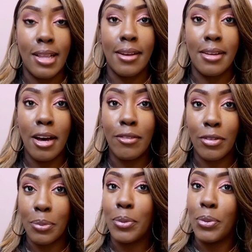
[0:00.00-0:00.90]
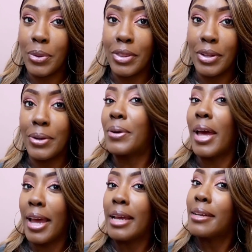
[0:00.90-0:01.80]
like comfortable with it.
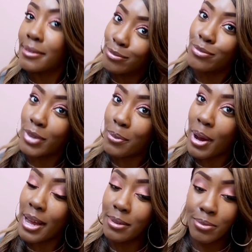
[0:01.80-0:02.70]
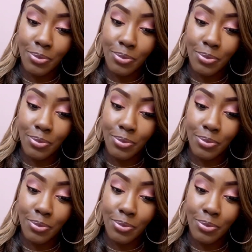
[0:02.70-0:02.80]
Okay, all right.